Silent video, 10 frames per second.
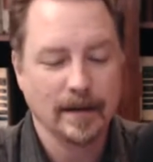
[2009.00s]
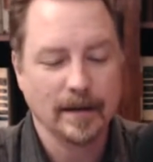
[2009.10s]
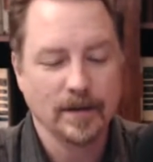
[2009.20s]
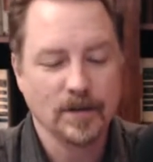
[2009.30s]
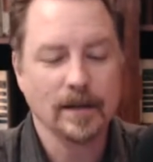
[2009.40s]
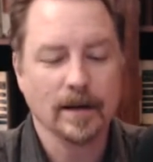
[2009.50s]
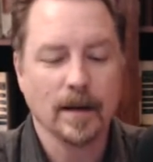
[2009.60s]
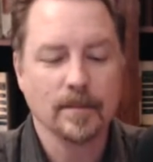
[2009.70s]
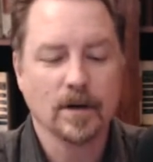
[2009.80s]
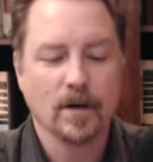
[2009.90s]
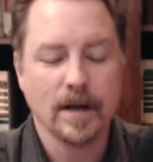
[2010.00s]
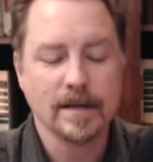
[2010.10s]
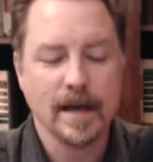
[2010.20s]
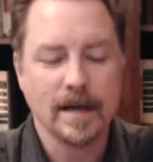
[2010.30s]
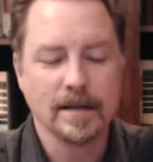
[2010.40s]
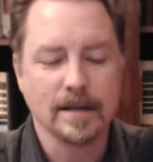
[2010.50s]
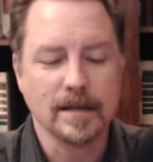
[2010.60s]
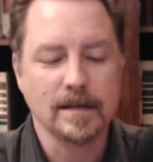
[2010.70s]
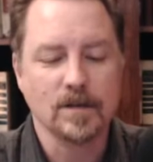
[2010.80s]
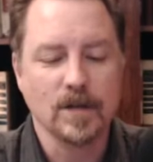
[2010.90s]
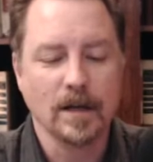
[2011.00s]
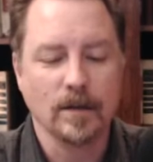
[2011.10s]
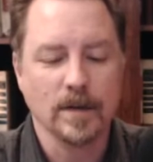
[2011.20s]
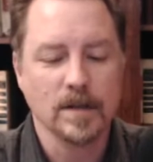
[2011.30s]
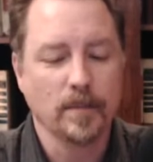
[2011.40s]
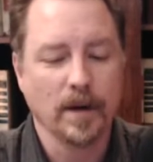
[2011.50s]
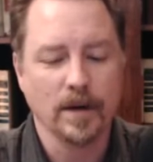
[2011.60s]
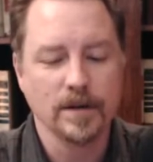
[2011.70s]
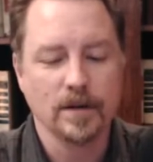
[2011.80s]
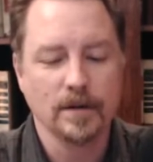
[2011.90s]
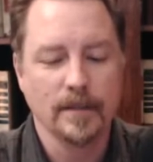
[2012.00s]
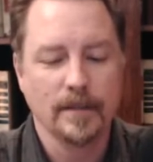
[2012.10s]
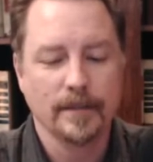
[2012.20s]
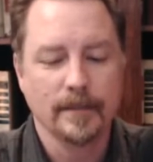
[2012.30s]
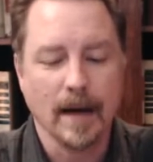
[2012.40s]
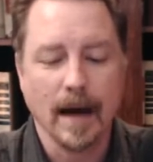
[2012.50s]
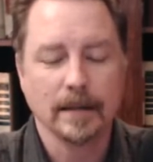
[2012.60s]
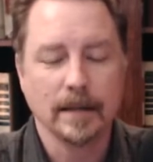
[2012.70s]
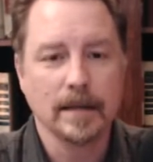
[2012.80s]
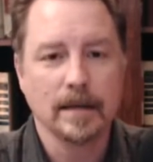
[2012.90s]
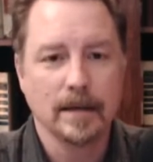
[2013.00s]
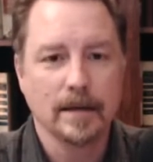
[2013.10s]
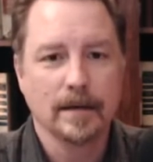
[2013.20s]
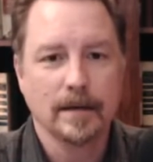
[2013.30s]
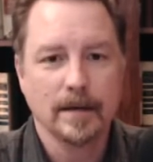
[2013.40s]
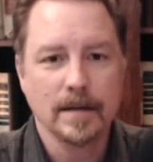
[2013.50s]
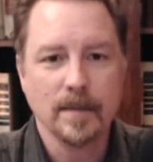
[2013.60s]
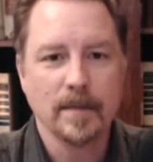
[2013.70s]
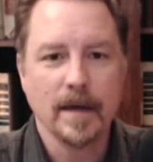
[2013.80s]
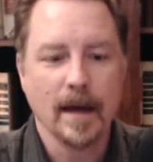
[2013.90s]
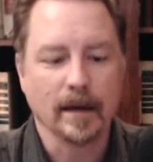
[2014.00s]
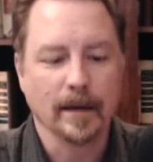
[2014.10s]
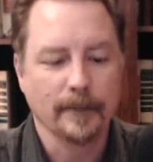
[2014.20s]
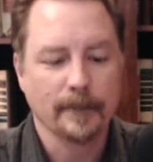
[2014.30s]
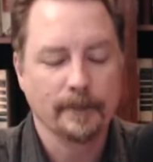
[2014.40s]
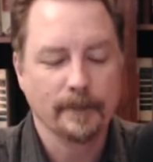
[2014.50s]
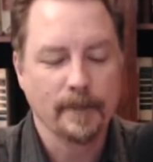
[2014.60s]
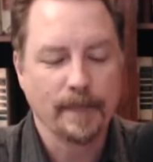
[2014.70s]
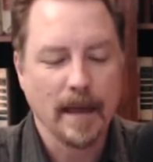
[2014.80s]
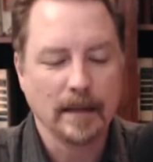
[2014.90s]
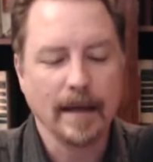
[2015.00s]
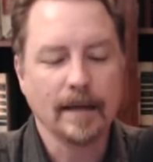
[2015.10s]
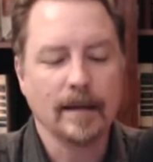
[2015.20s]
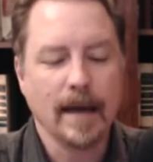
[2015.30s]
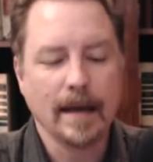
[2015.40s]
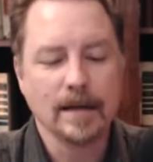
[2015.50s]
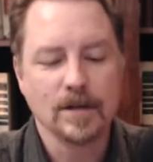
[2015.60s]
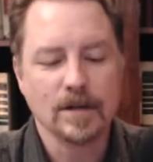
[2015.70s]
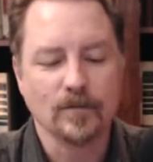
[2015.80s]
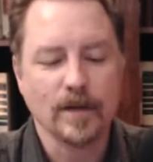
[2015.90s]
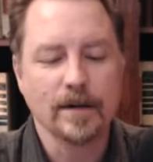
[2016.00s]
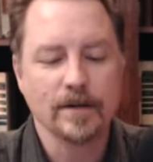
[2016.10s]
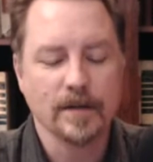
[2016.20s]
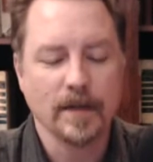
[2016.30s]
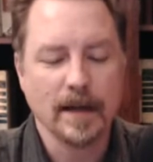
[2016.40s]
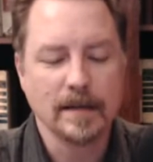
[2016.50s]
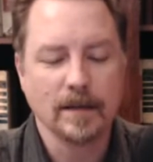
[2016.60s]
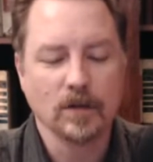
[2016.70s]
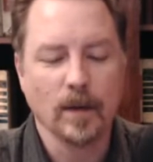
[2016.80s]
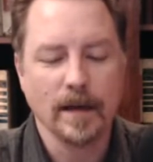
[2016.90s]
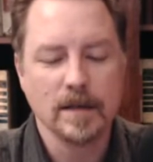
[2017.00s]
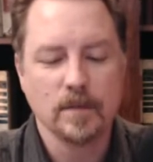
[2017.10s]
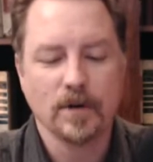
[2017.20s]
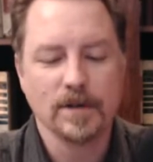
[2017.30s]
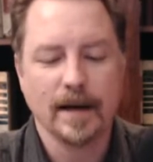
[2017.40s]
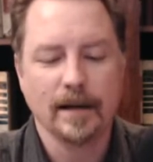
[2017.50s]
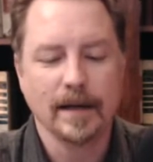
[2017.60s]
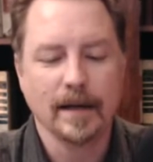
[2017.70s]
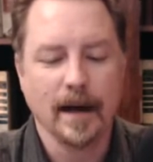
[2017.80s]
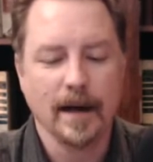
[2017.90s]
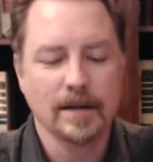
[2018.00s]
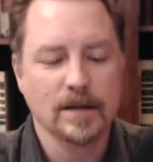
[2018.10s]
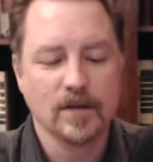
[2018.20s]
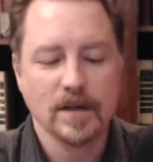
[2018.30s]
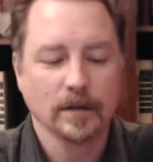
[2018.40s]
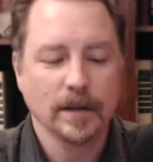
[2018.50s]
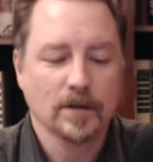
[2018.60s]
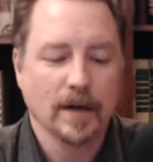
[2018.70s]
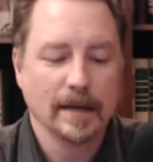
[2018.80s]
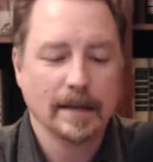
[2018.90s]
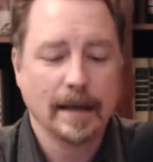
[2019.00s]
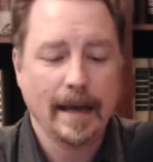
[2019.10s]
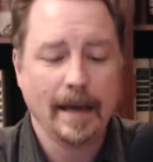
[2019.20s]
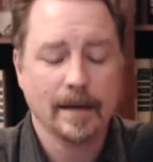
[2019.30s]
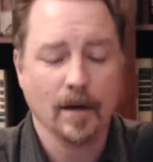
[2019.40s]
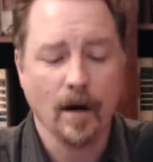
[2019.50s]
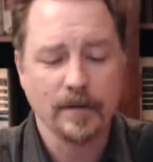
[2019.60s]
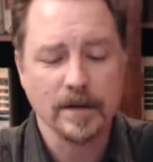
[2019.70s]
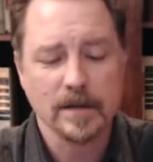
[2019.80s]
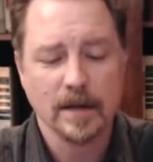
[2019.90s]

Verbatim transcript: Sheila comes across as disingenuous, but also, oddly, sympathetic. Like the anxious readers of the 1920s personality guides, she's only trying to get ahead at the office.